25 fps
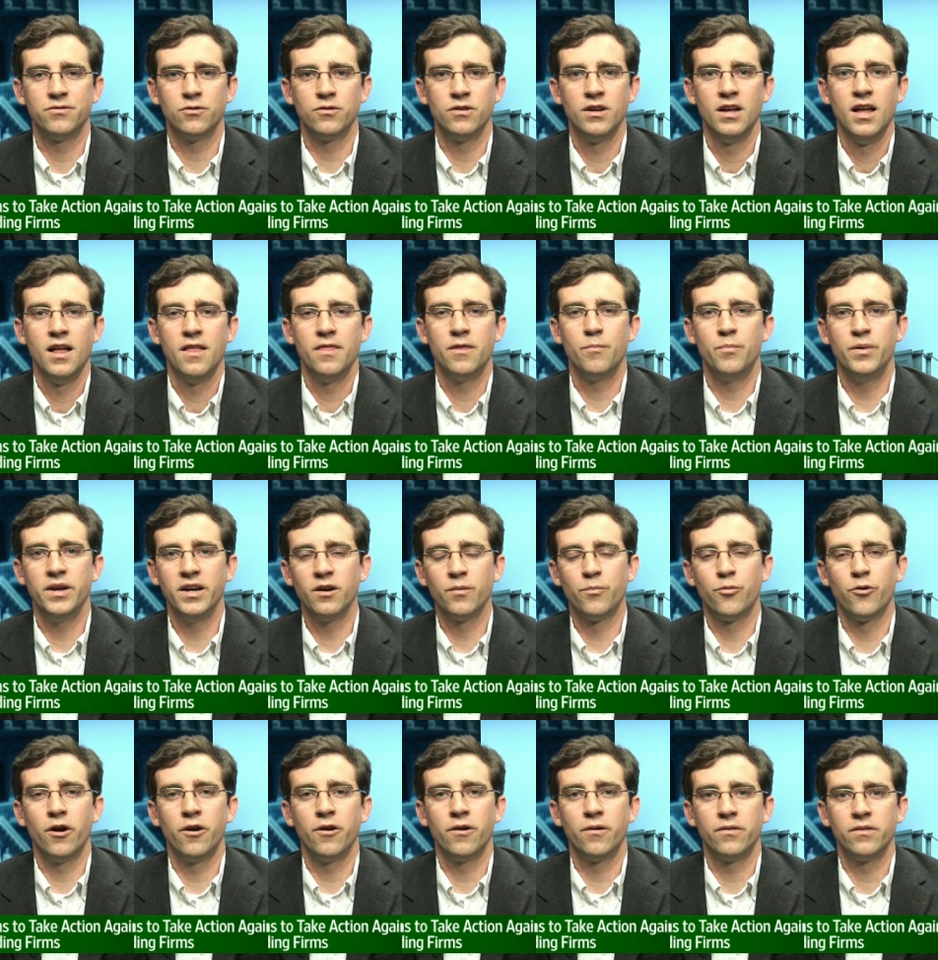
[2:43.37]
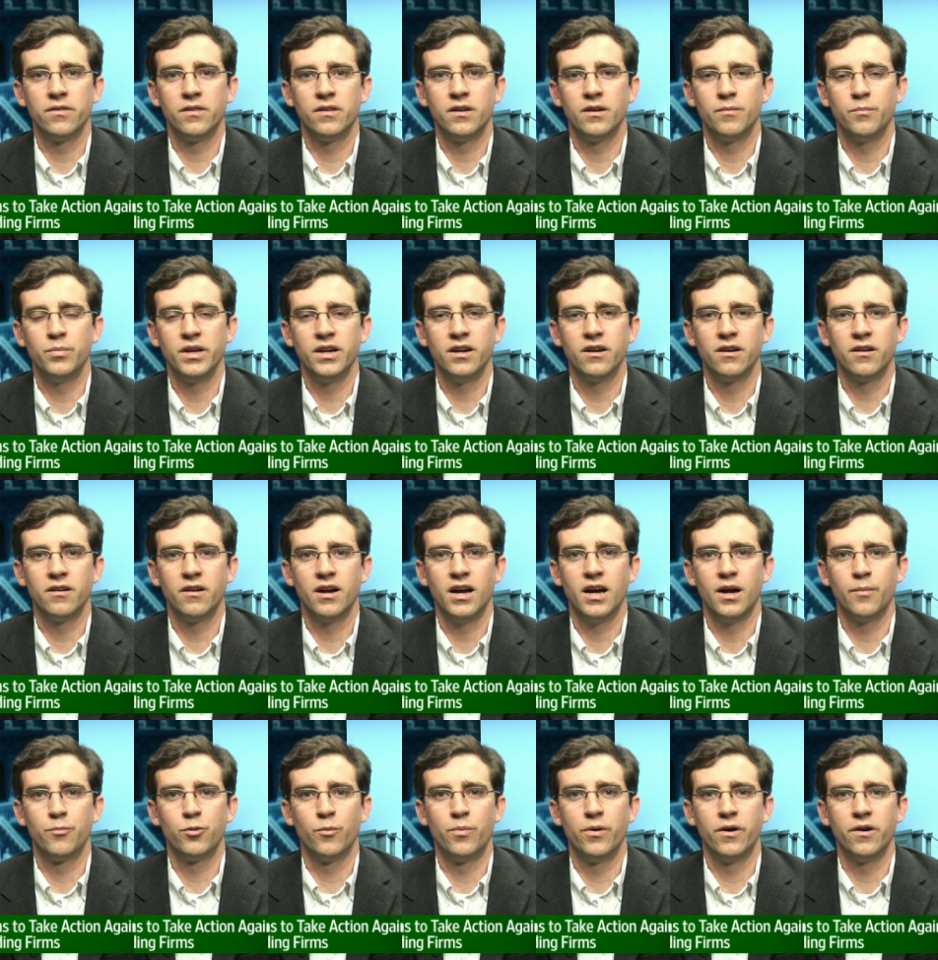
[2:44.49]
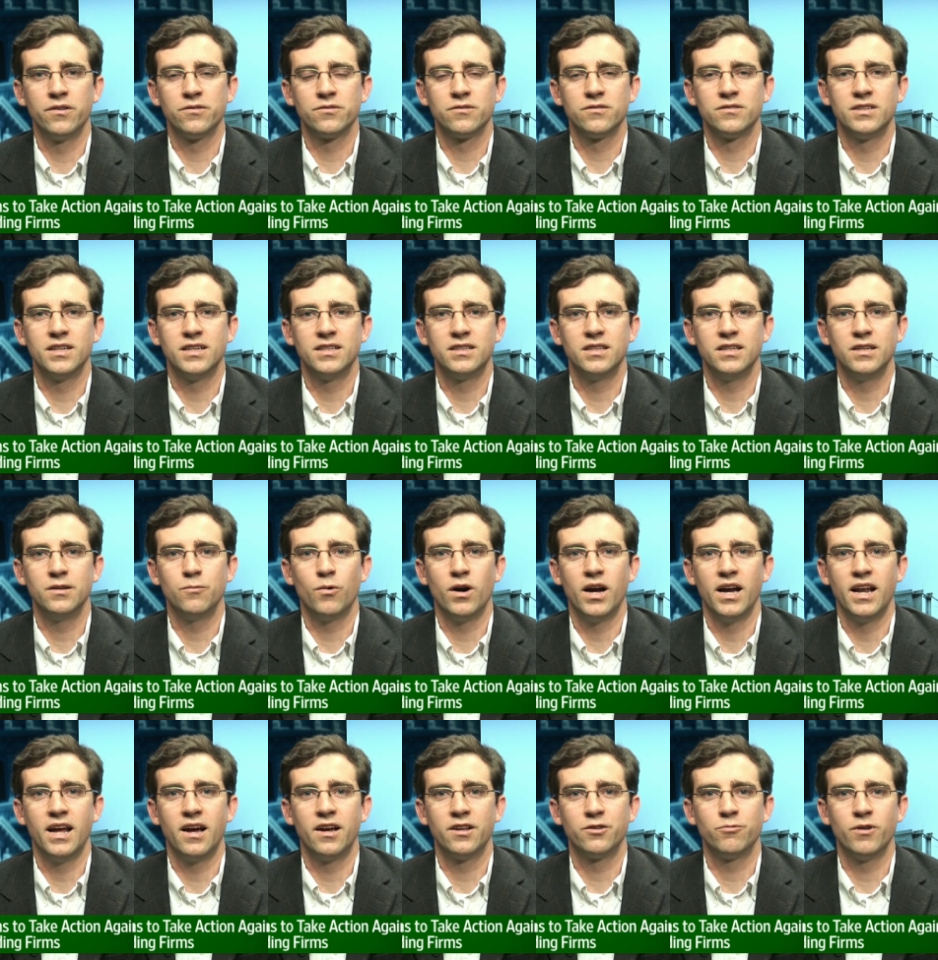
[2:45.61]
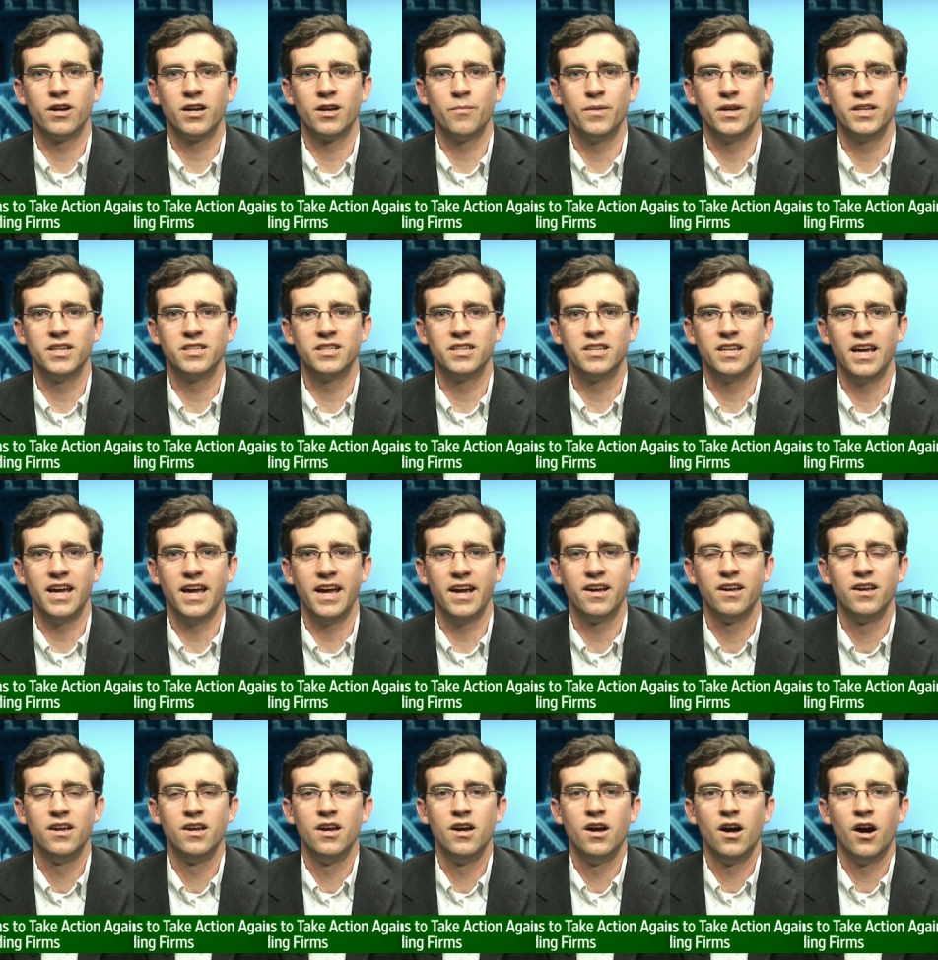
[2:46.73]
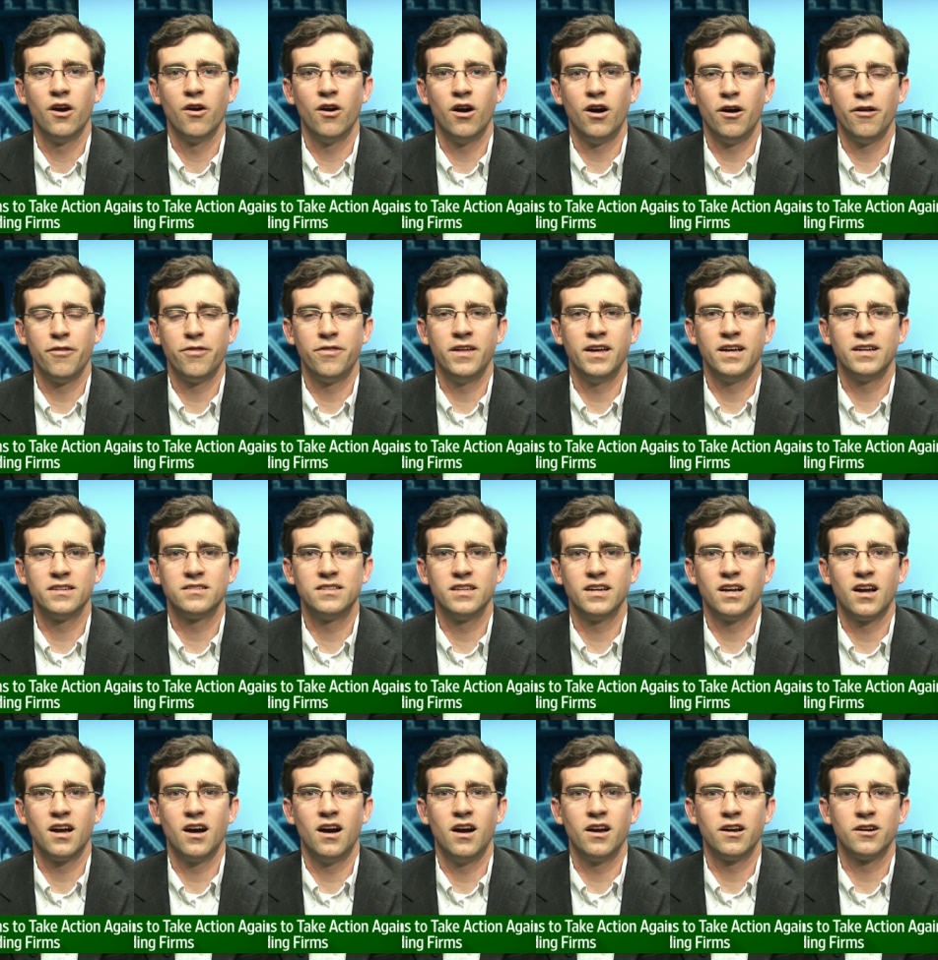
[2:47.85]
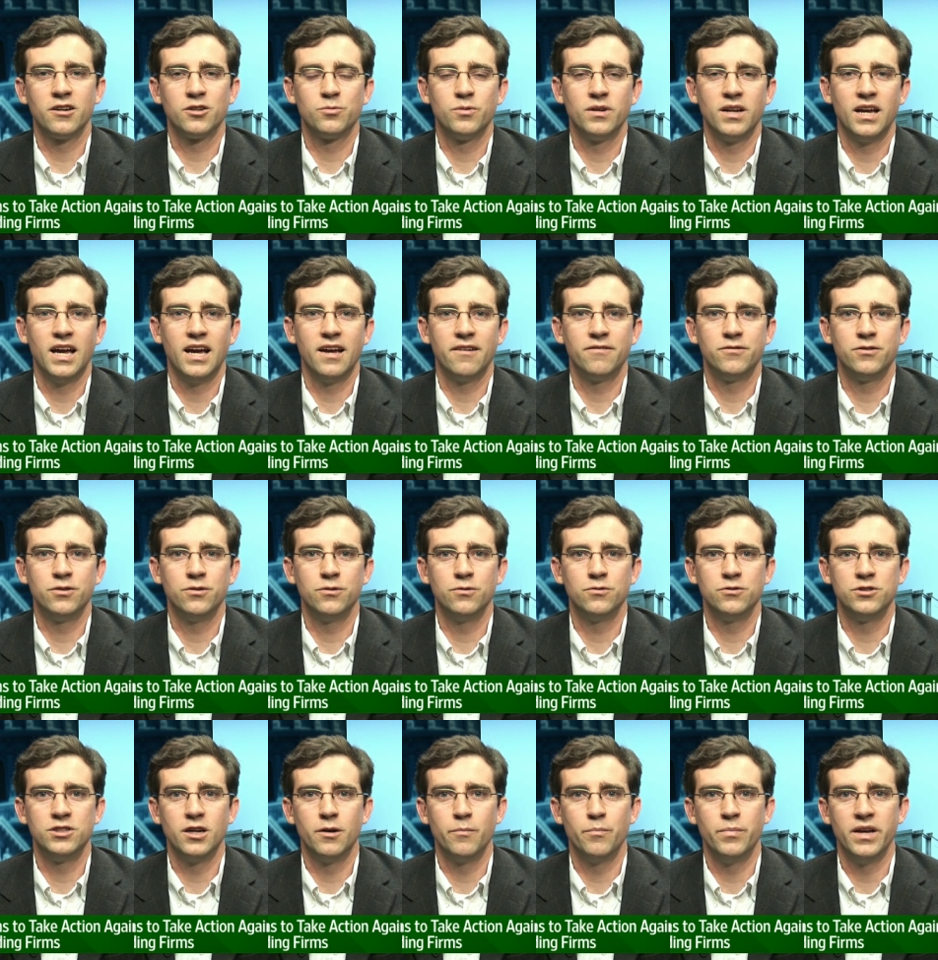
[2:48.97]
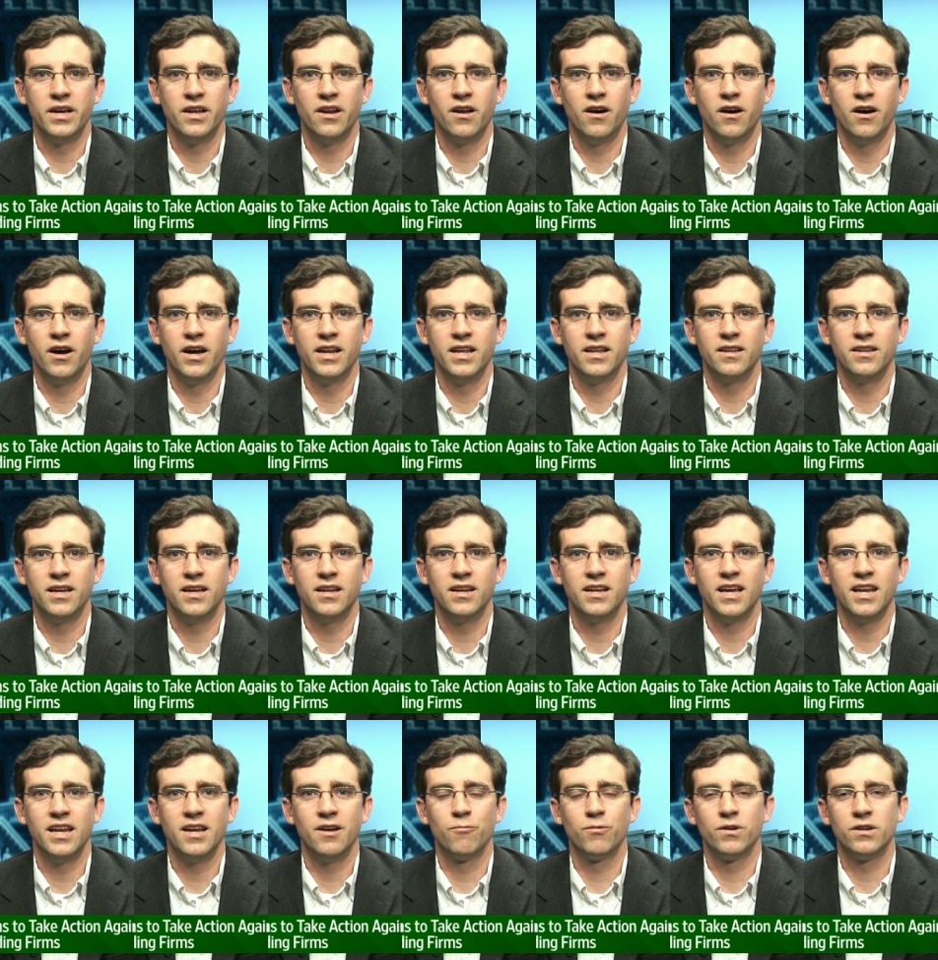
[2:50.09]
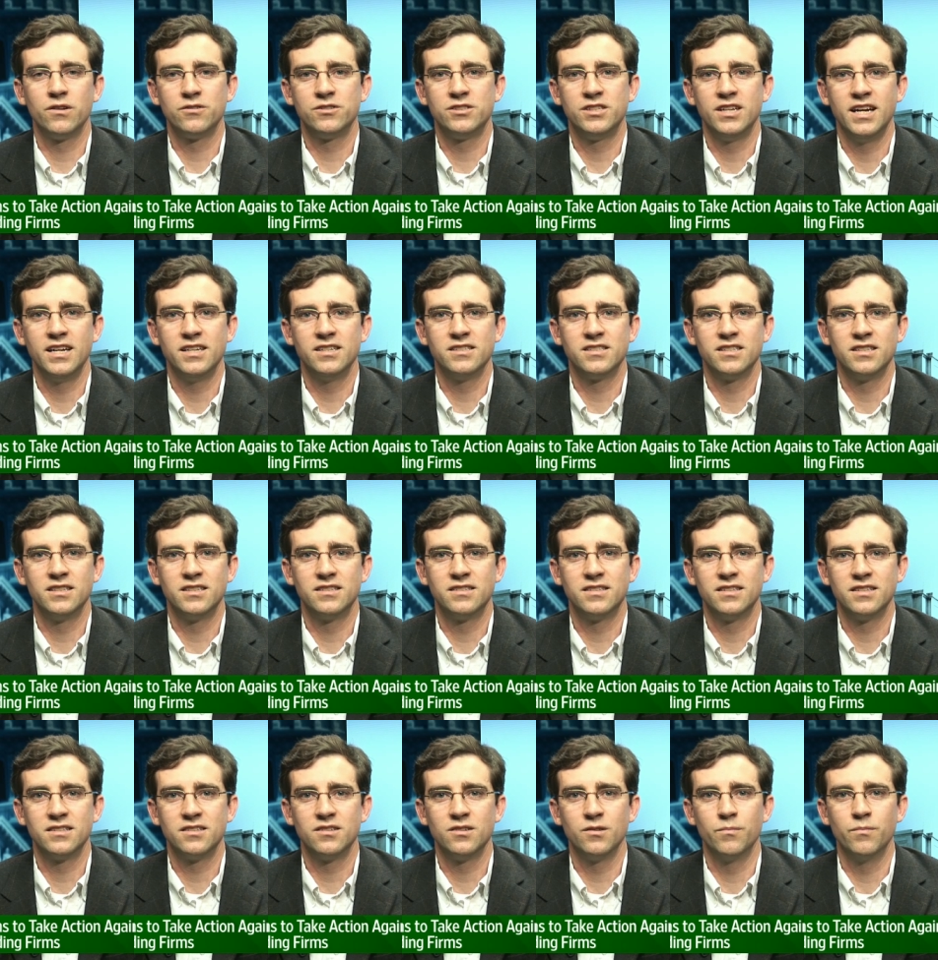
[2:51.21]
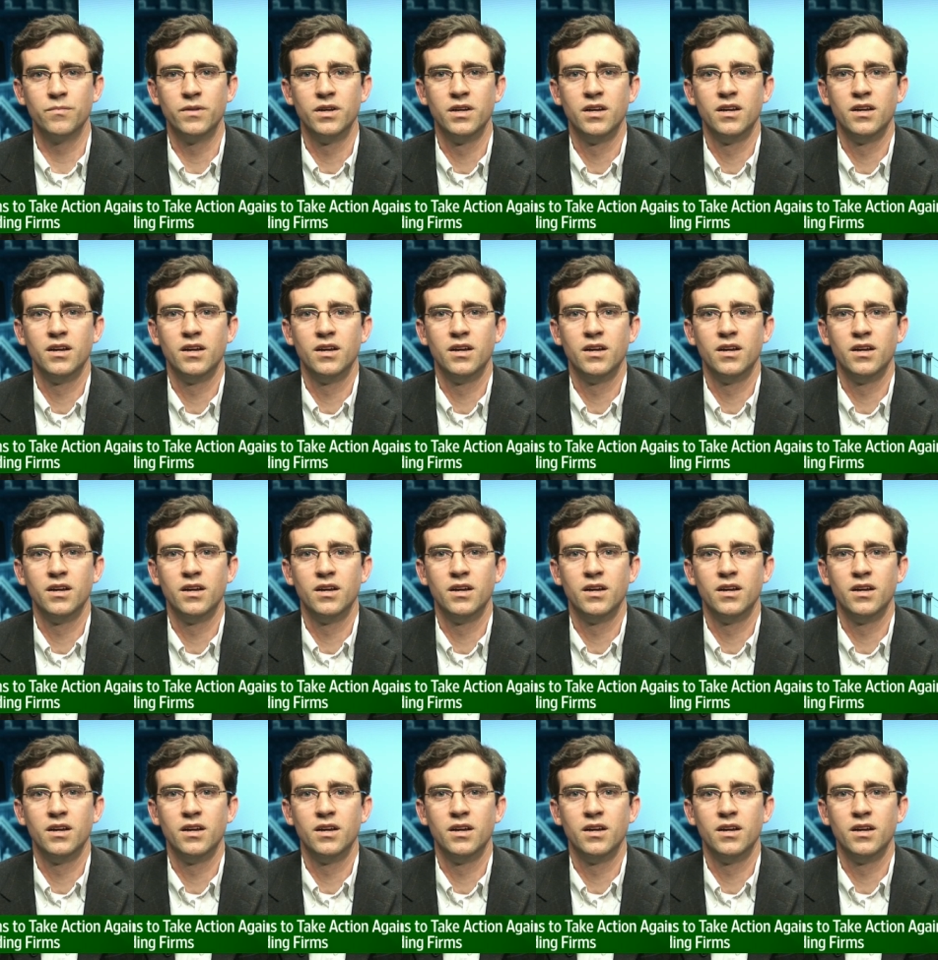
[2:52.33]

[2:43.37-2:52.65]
So the bigger, pro, the bigger uh, proposals that the White House recommended today are all things that Congress would have to jump in on, and, and any real changes in the system